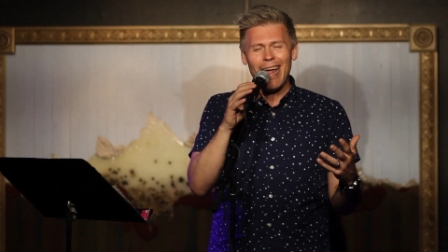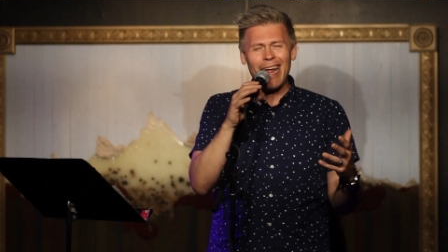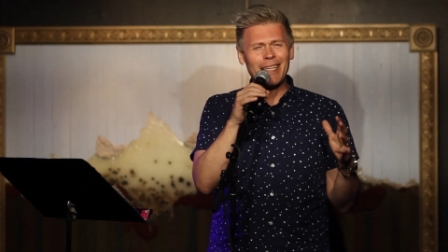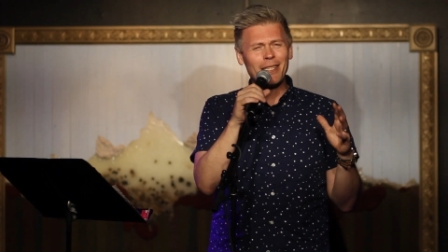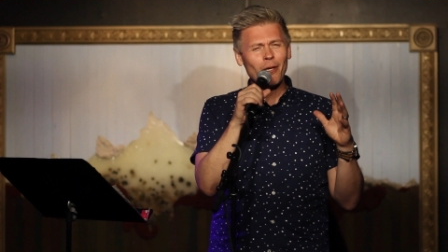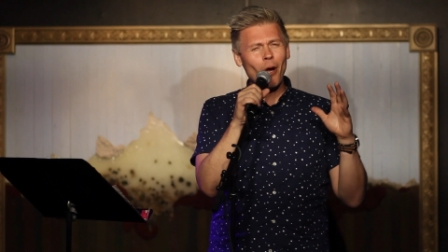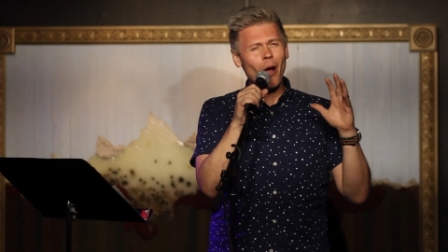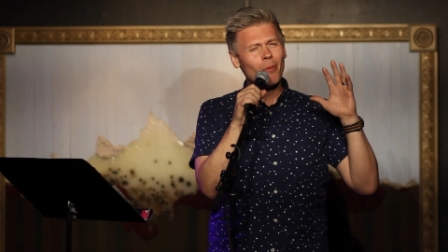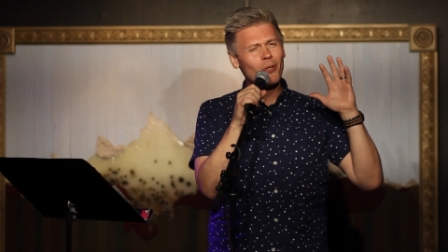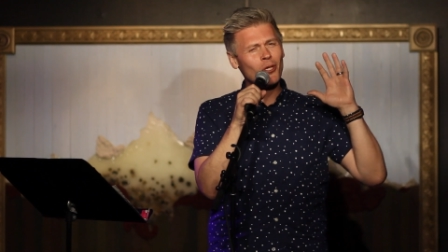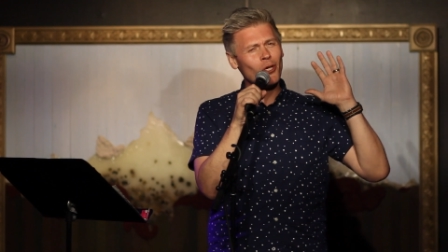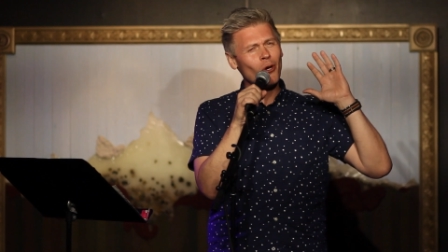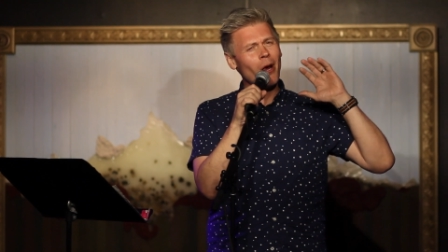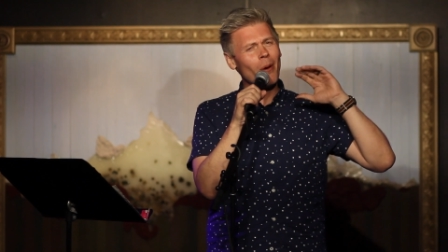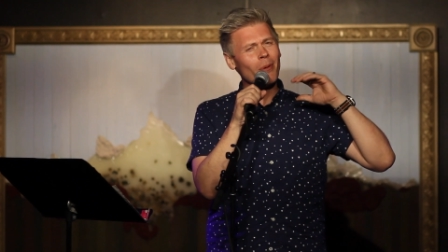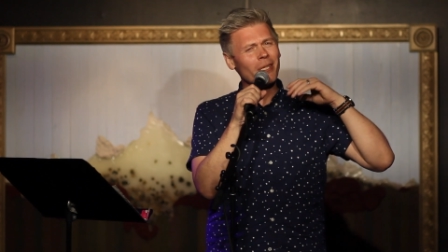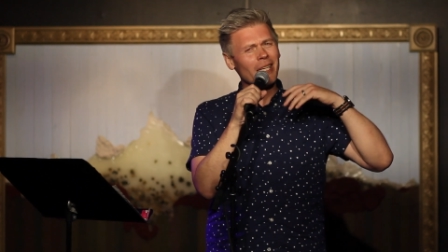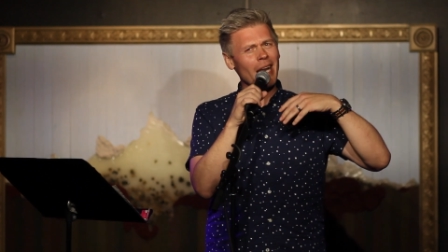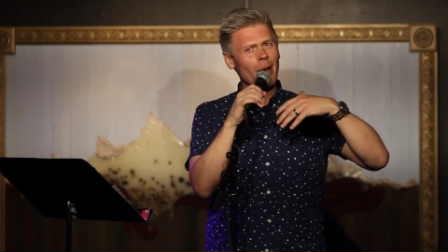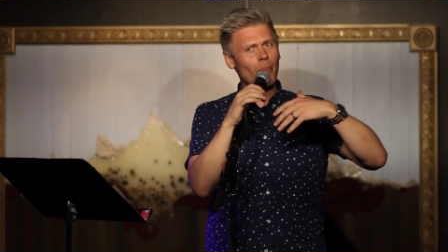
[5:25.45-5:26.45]
and so I'm sure I
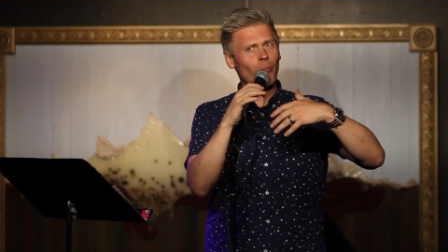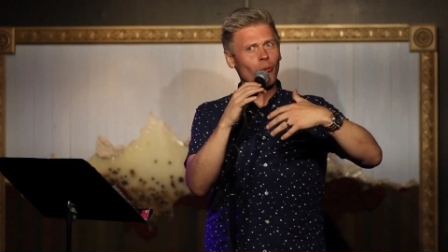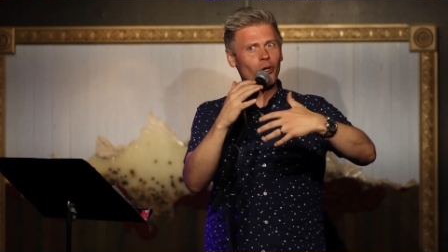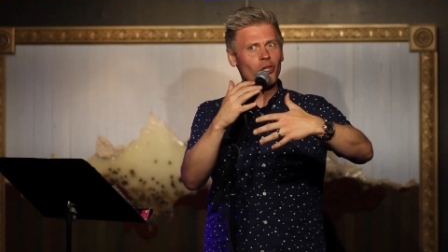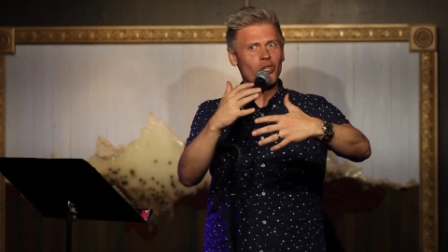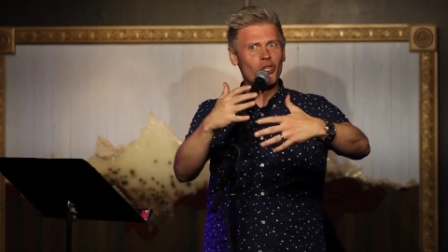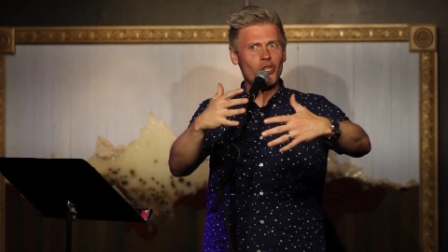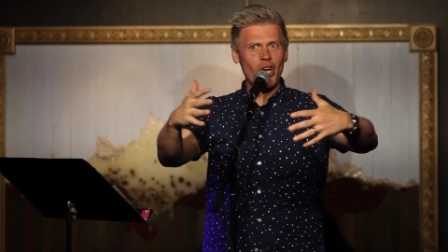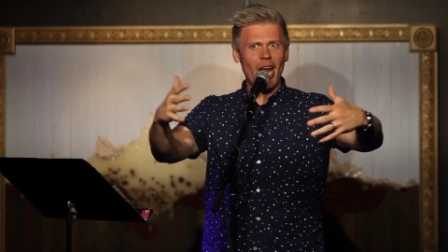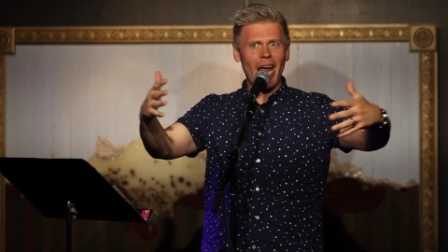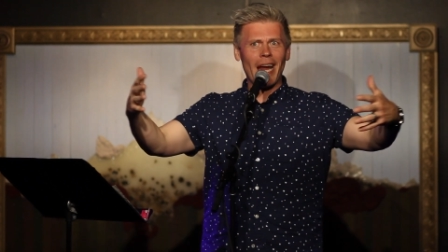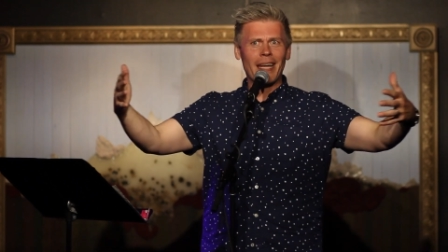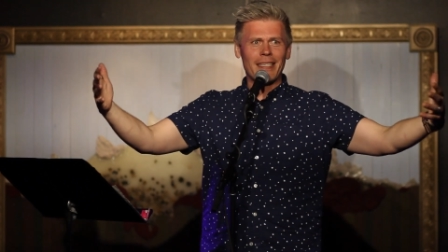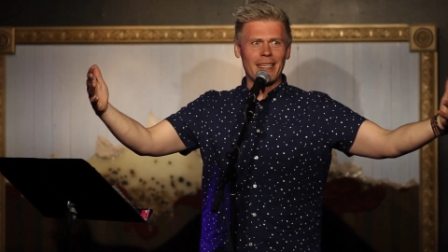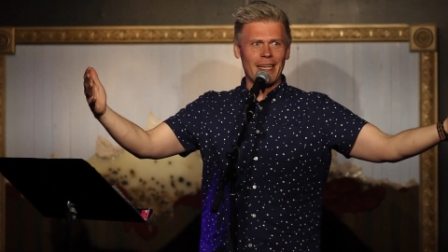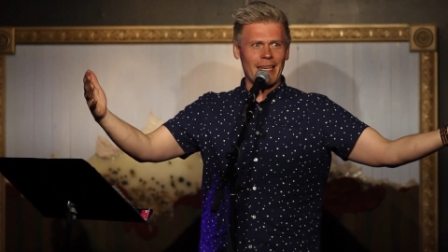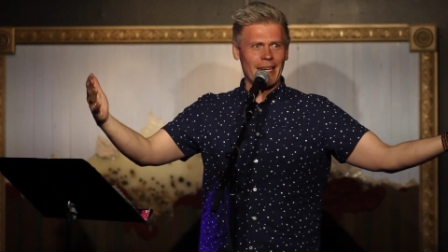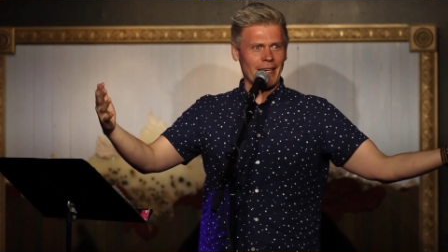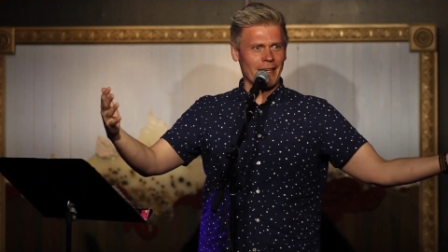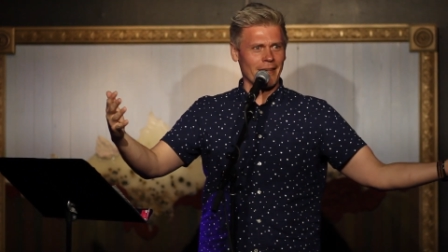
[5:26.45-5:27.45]
was kind of
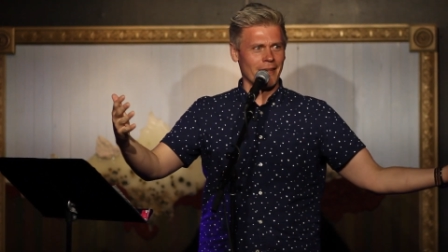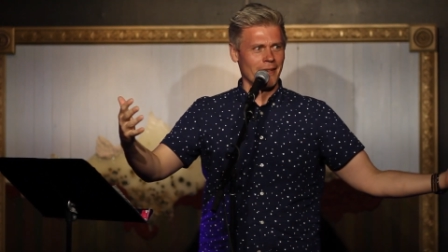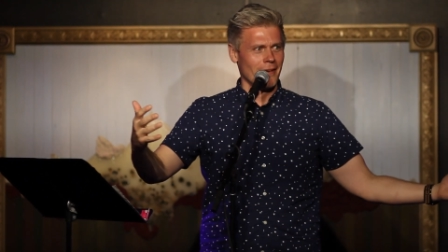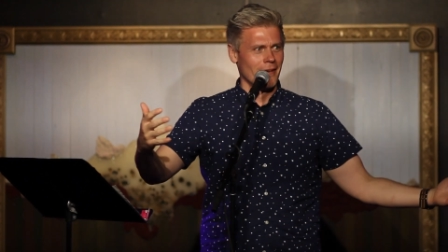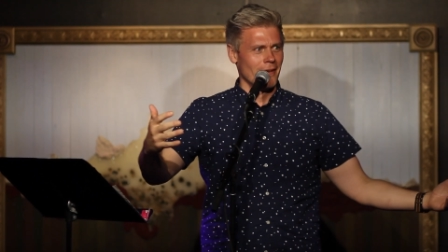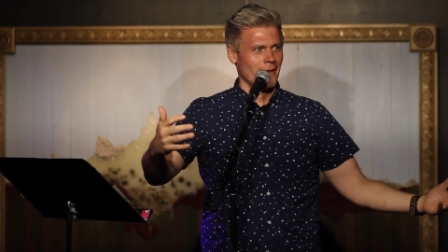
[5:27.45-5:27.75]
projecting